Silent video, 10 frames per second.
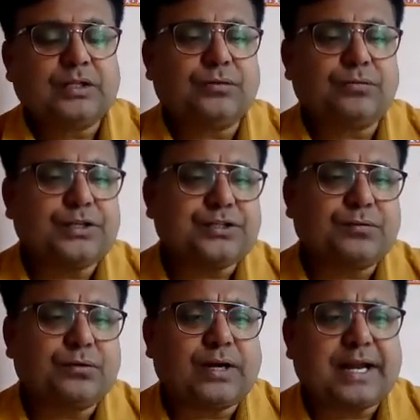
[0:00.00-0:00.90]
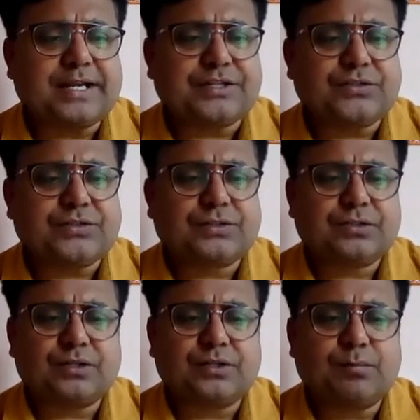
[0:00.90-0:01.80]
The first 4 lines
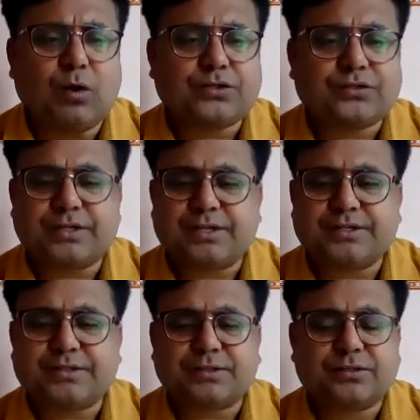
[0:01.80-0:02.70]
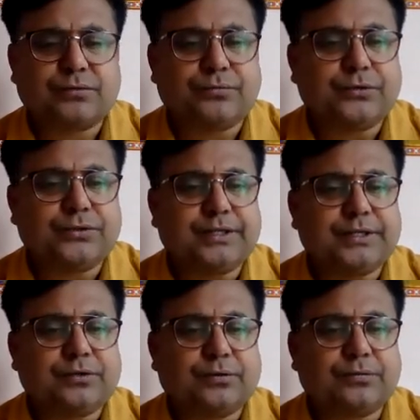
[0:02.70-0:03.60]
demonstrates the
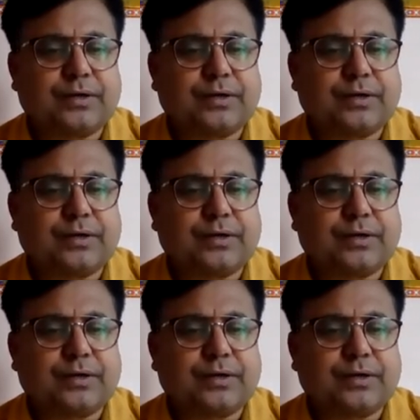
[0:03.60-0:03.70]
futility of